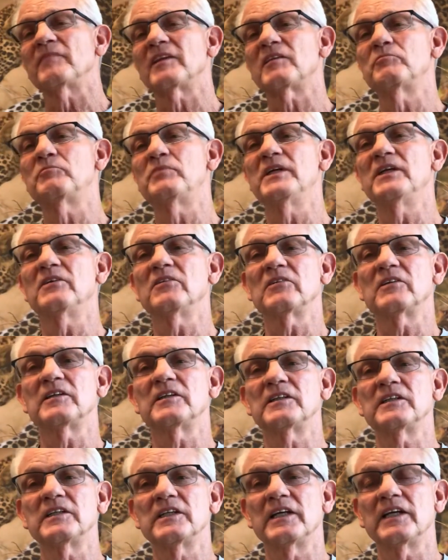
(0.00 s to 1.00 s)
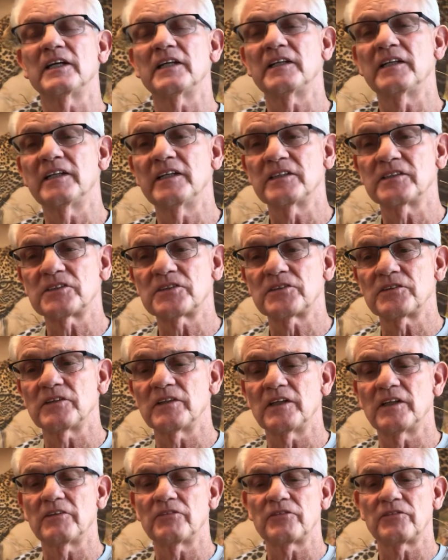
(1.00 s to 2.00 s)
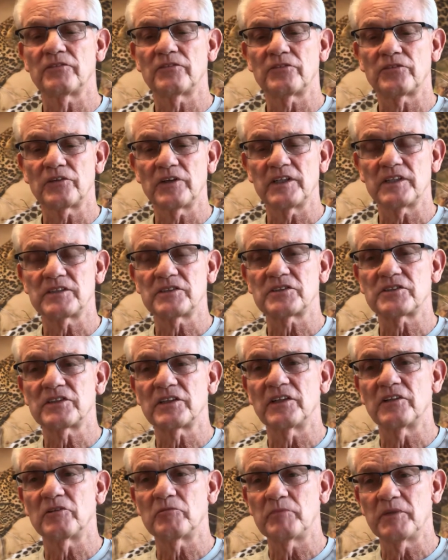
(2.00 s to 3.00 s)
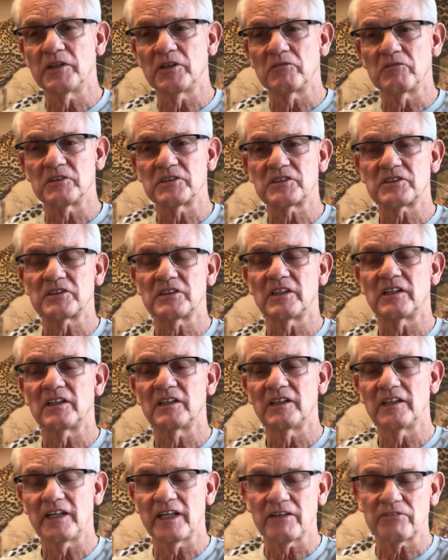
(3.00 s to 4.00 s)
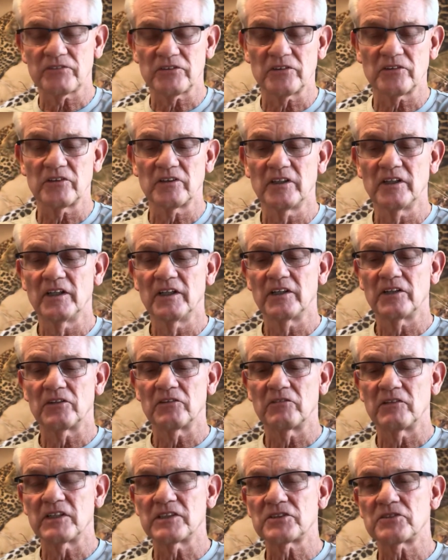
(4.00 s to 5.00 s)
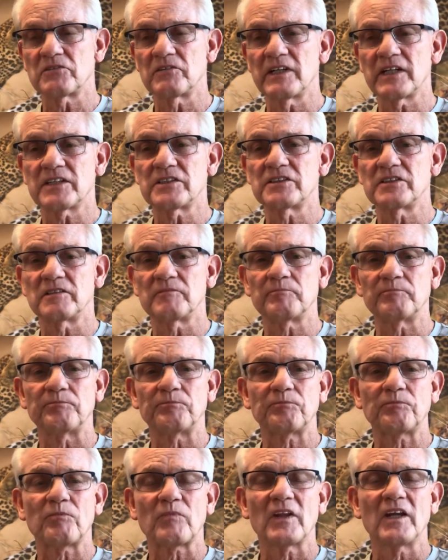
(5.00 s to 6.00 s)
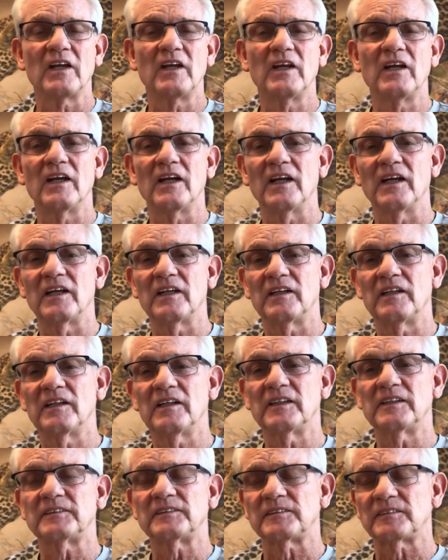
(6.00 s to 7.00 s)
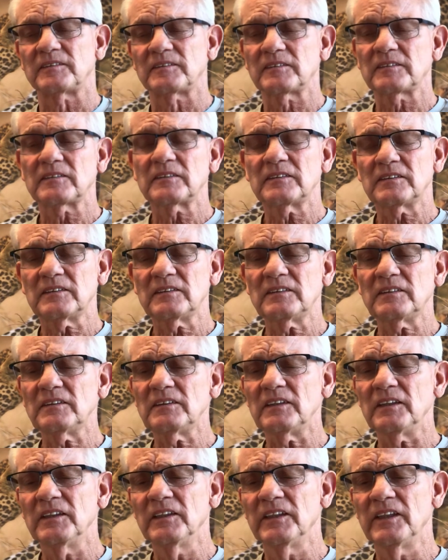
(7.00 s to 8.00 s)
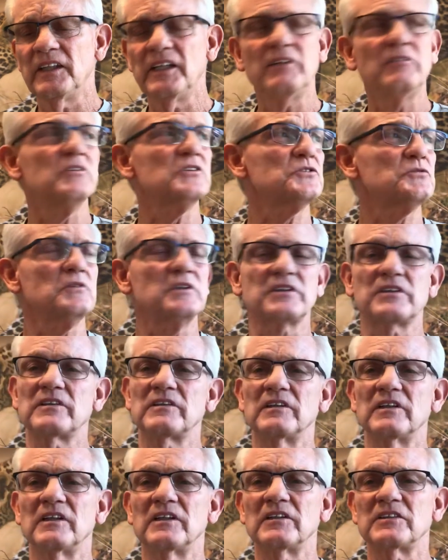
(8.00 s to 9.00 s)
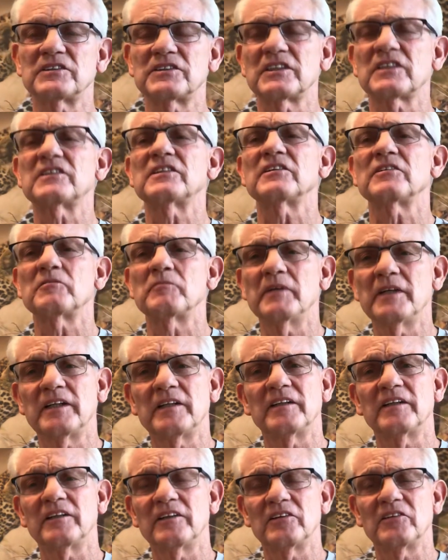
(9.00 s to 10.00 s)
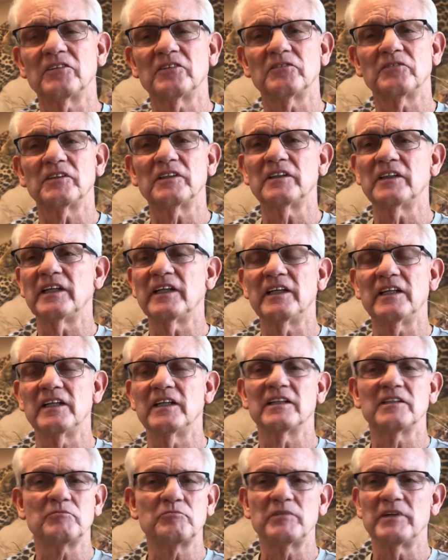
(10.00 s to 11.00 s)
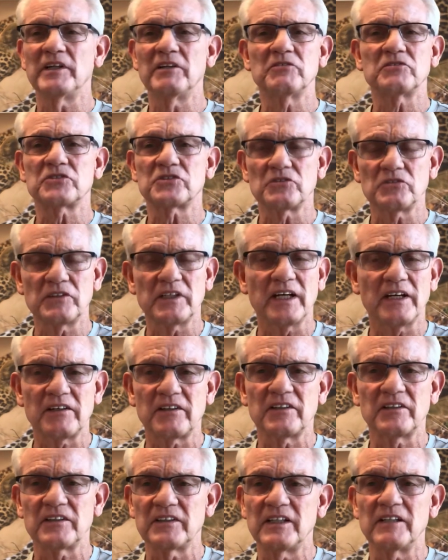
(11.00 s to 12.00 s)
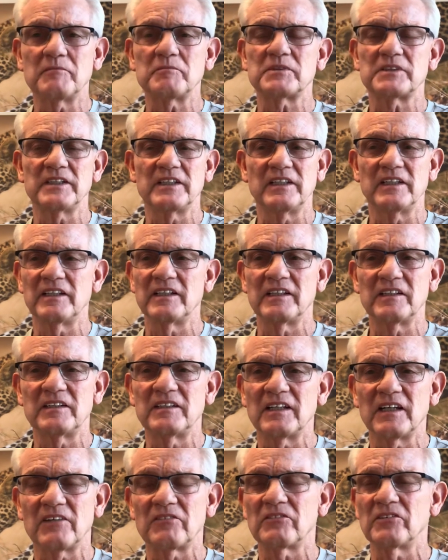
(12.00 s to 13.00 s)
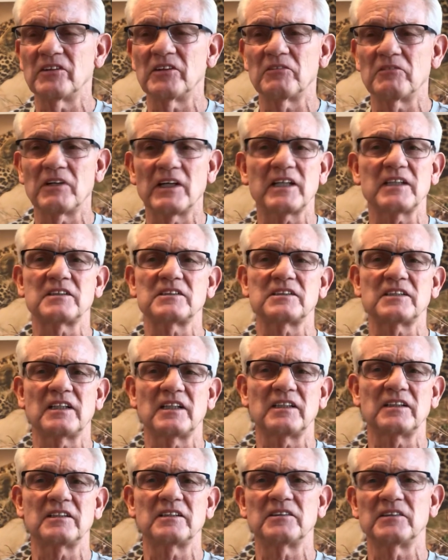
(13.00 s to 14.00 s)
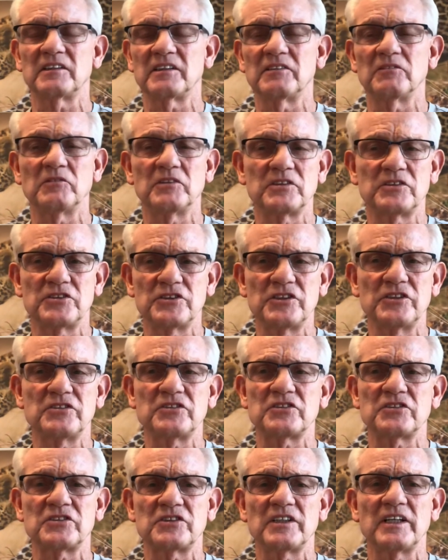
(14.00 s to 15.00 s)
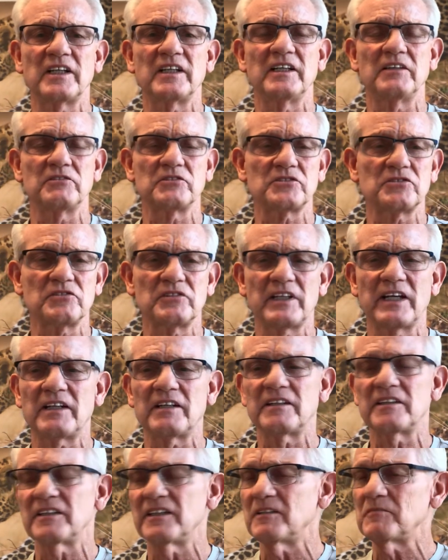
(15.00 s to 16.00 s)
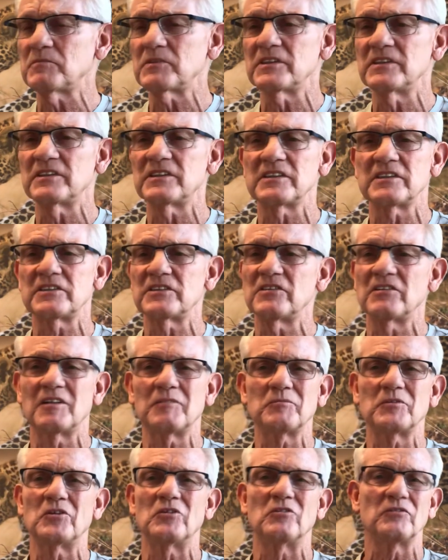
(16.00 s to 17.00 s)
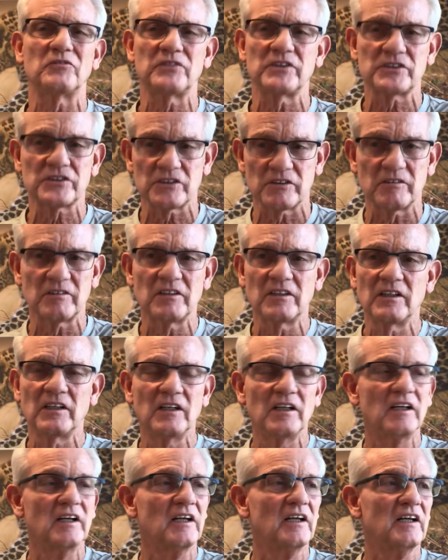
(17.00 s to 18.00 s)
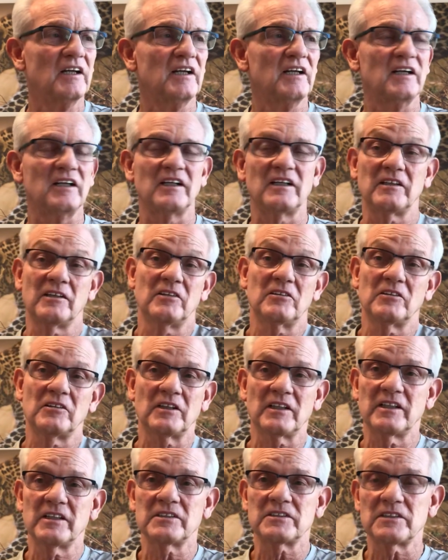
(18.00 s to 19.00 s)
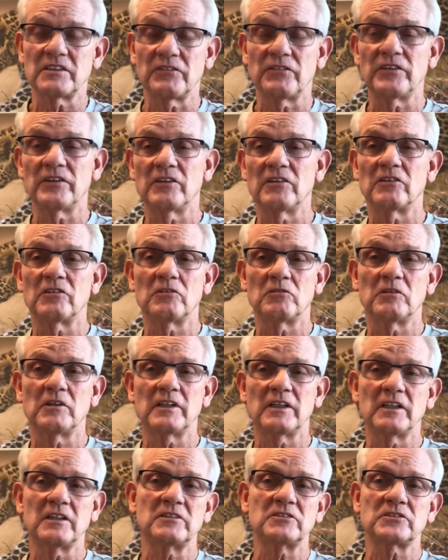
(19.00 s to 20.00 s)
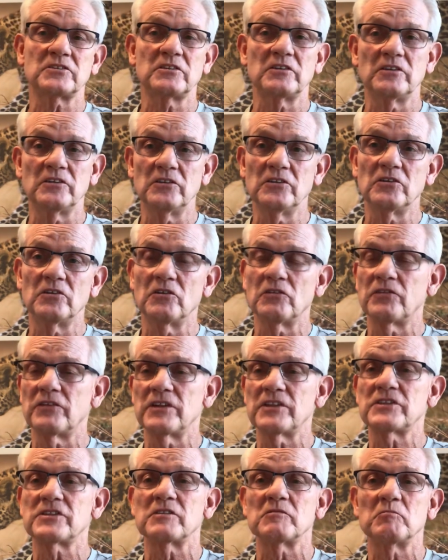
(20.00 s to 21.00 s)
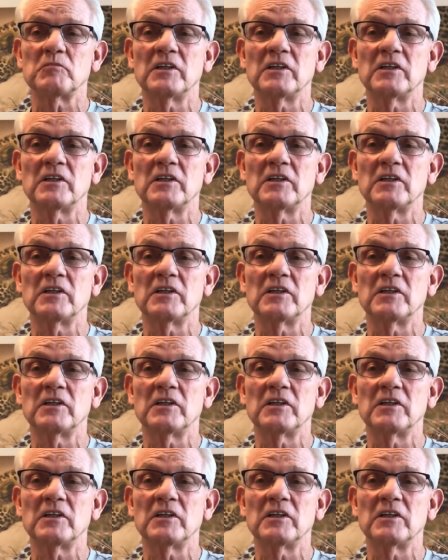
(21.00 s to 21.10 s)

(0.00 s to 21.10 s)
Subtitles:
Peter and his friends, you know, Peter was after the resurrection, and he was with six other men. You know, one day he was so down in the dumps, he'd not really reconciled with Jesus yet. He was so down in the dumps, he says, you know, I'm going fishing. And, you know, I guess if you don't know what else to do, go fishing.